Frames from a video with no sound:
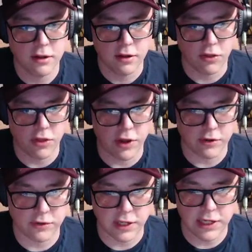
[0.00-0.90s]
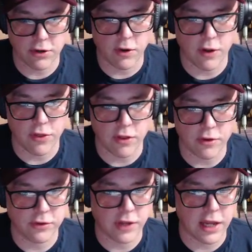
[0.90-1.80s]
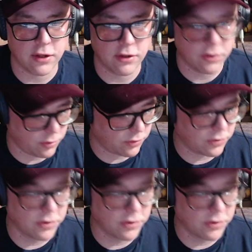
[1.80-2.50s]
there's a hero on the other side who's